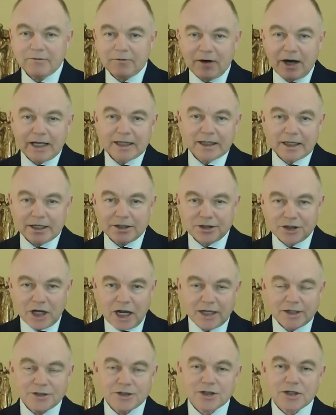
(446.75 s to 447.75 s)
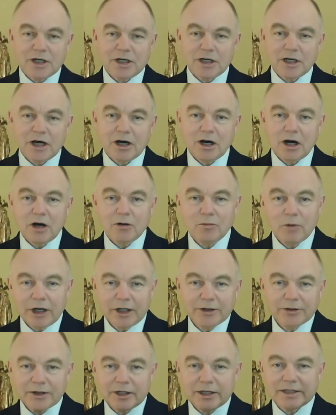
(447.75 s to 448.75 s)
finally judged and a
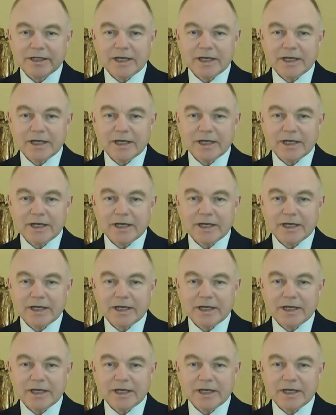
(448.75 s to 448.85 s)
winner is